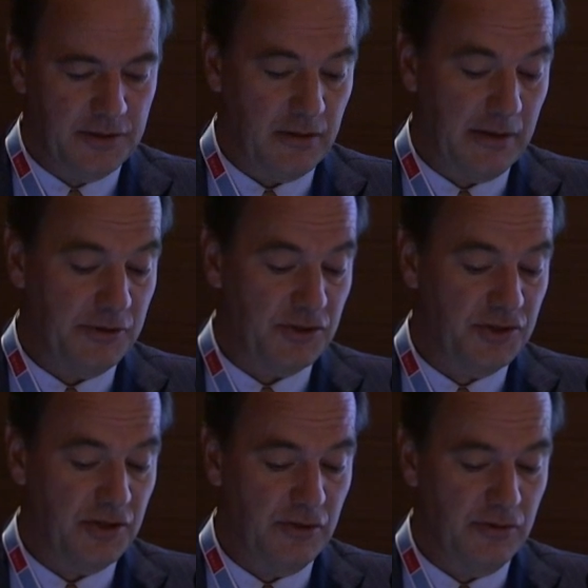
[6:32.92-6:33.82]
So let me
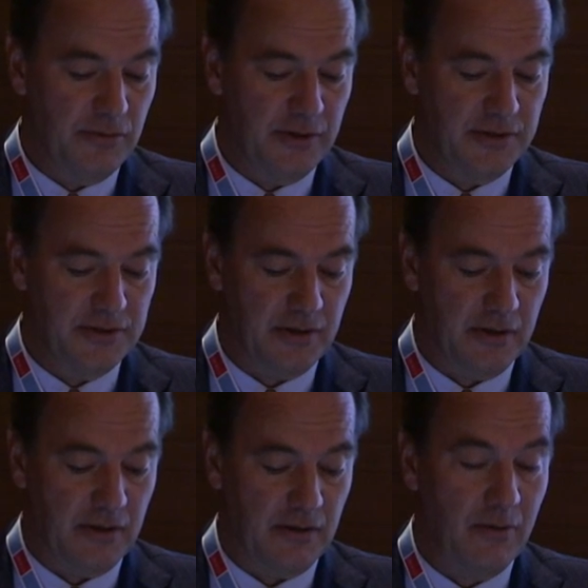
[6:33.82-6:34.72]
just show you this
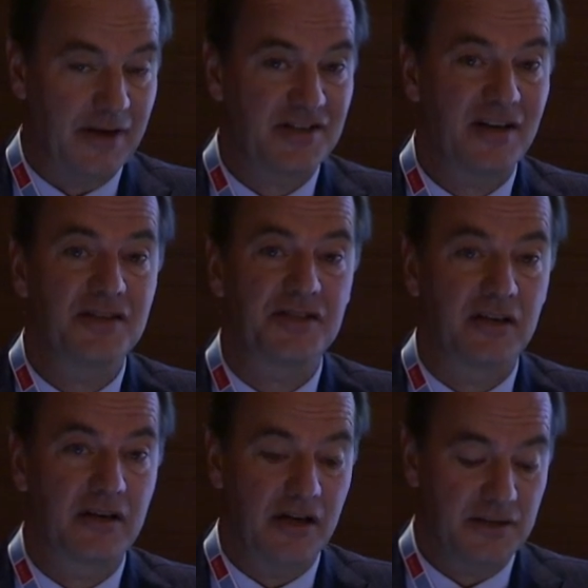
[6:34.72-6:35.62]
quite
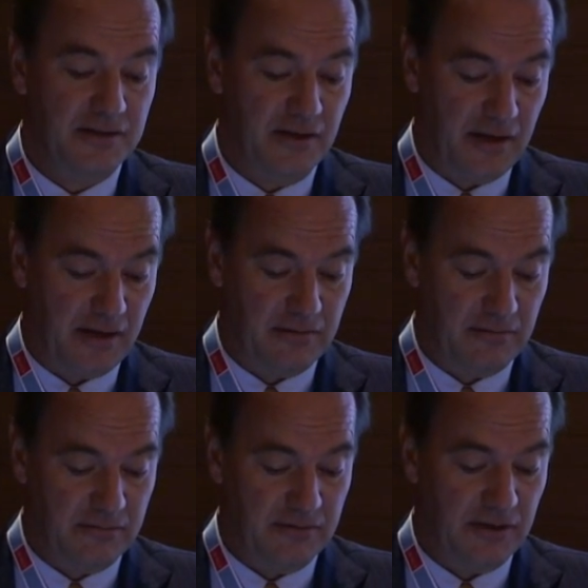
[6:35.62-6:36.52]
challenging case that I
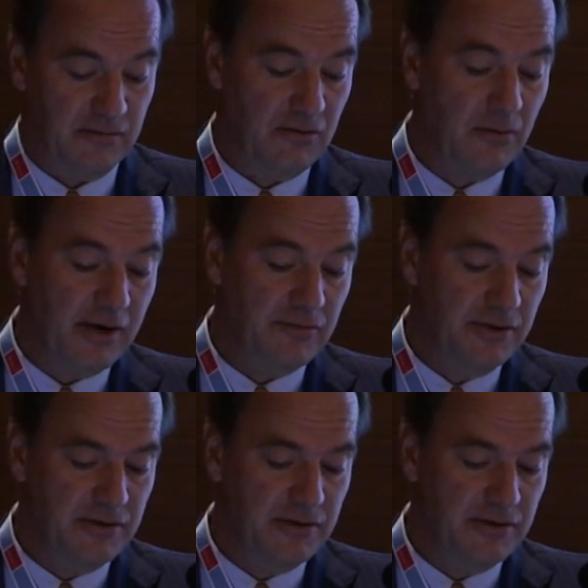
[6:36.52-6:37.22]
did quite